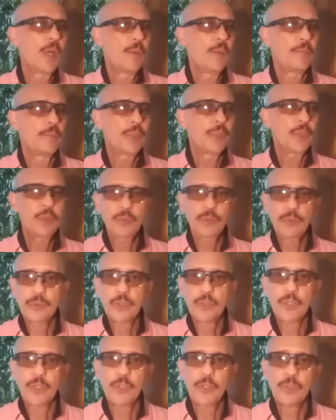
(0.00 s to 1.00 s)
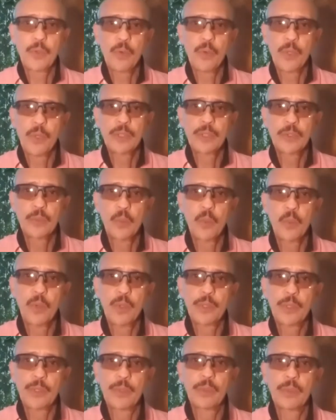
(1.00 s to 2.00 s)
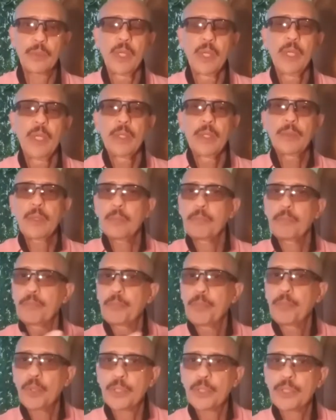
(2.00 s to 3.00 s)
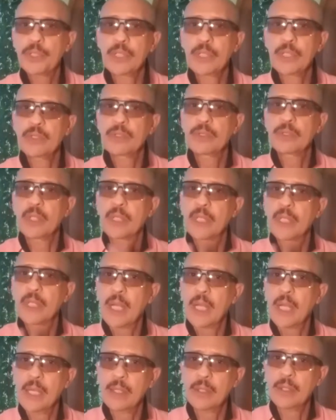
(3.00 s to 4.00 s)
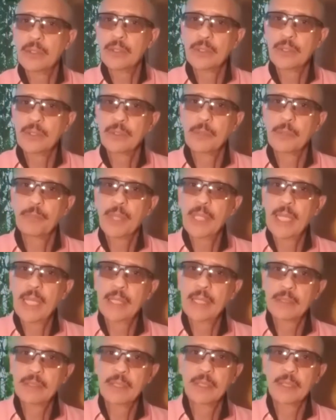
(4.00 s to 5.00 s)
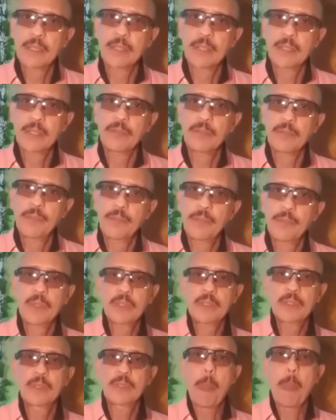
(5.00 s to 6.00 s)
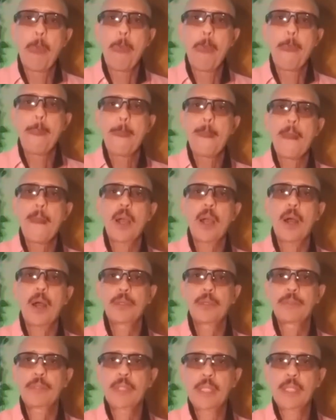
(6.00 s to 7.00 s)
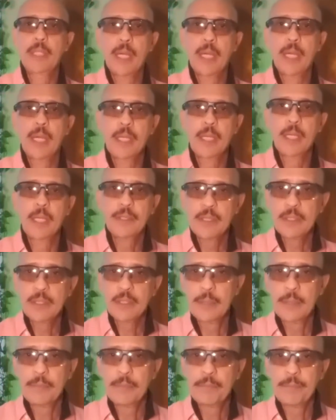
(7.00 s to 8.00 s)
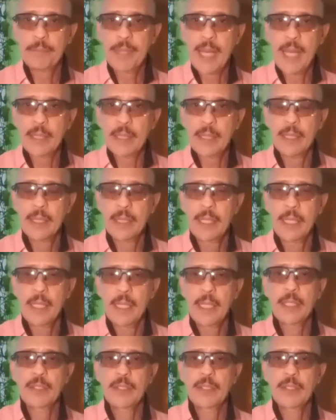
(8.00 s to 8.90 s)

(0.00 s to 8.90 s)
blue turquoise water, the bushes, the colors of the plants and the flowers. On the other side of the palette is